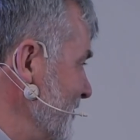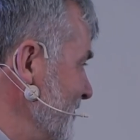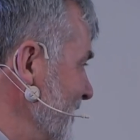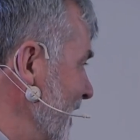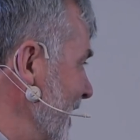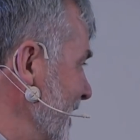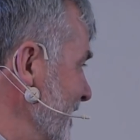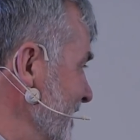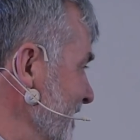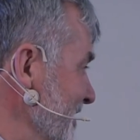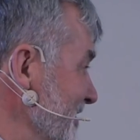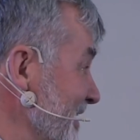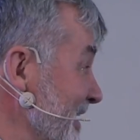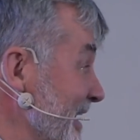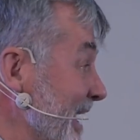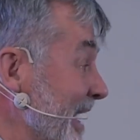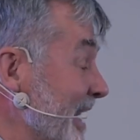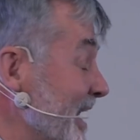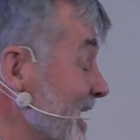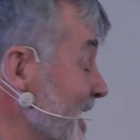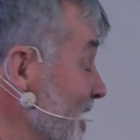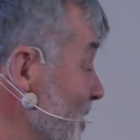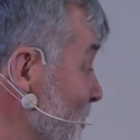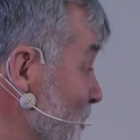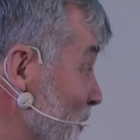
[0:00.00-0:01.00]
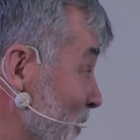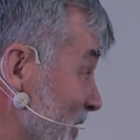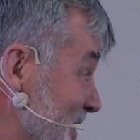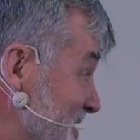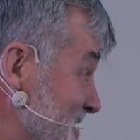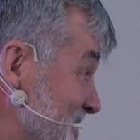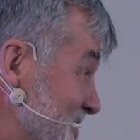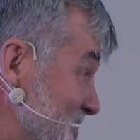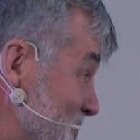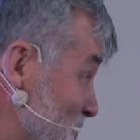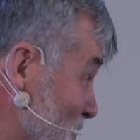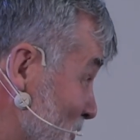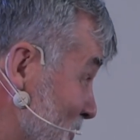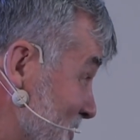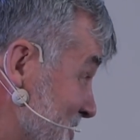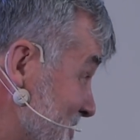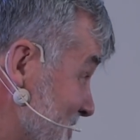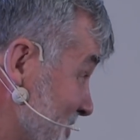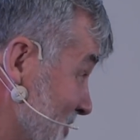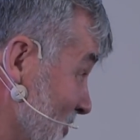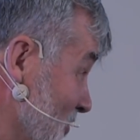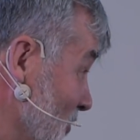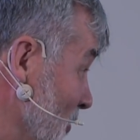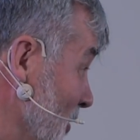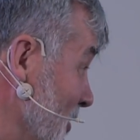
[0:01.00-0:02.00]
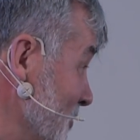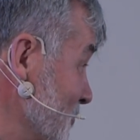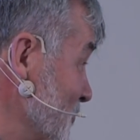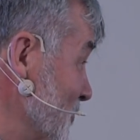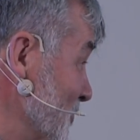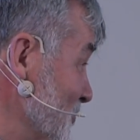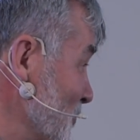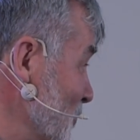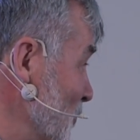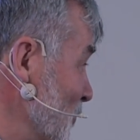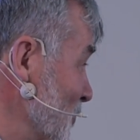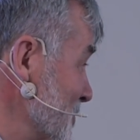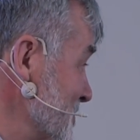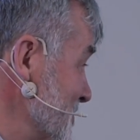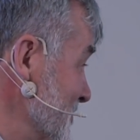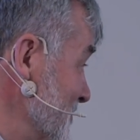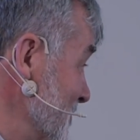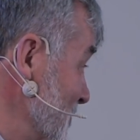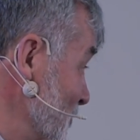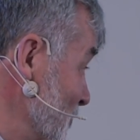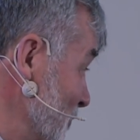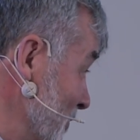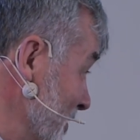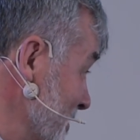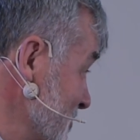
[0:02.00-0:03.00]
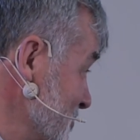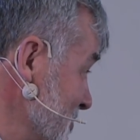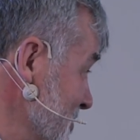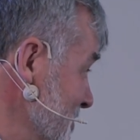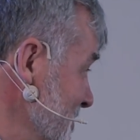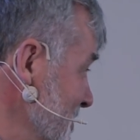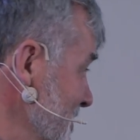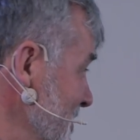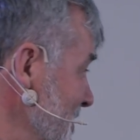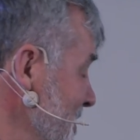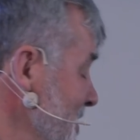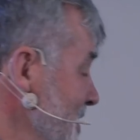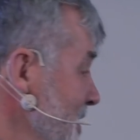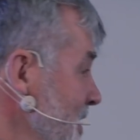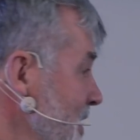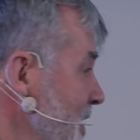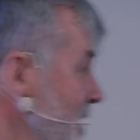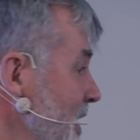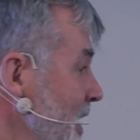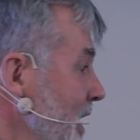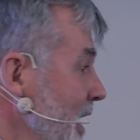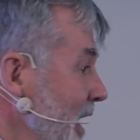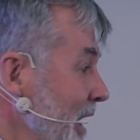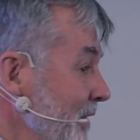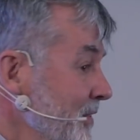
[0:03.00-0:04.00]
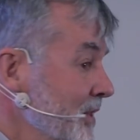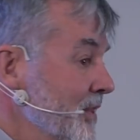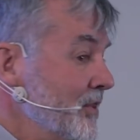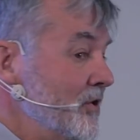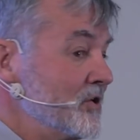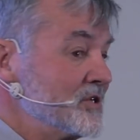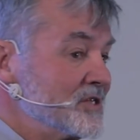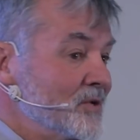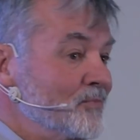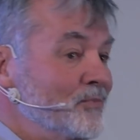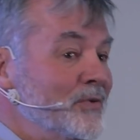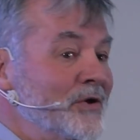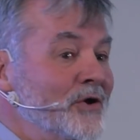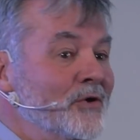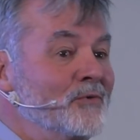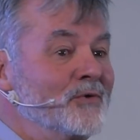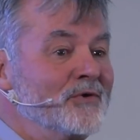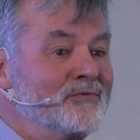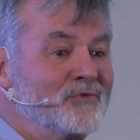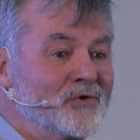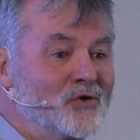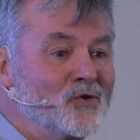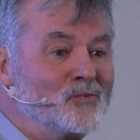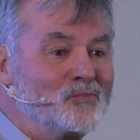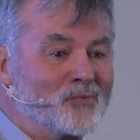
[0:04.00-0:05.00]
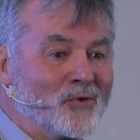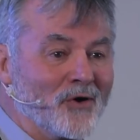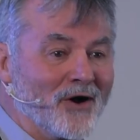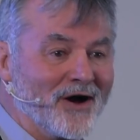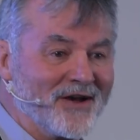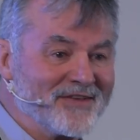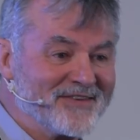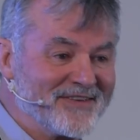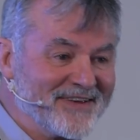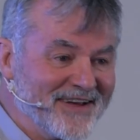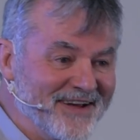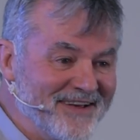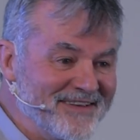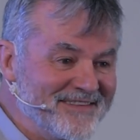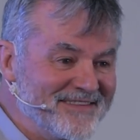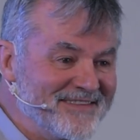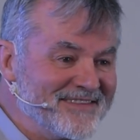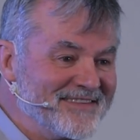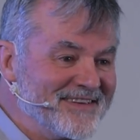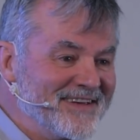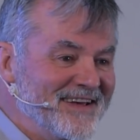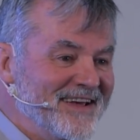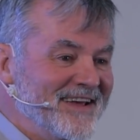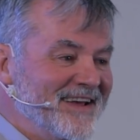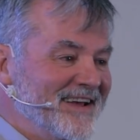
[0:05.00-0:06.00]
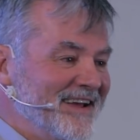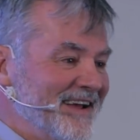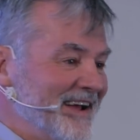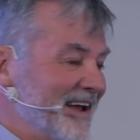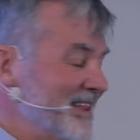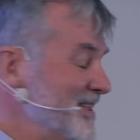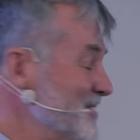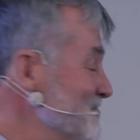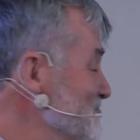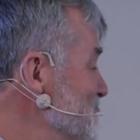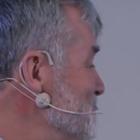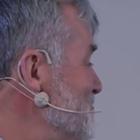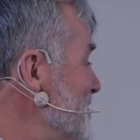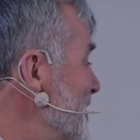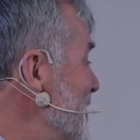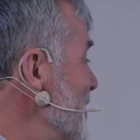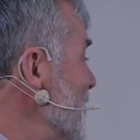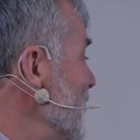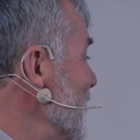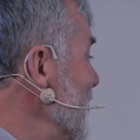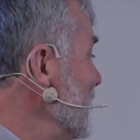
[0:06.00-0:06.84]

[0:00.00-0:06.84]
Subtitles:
finding that antidepressants worsen the long-term course of depression. And then there's a peer review process. And the peer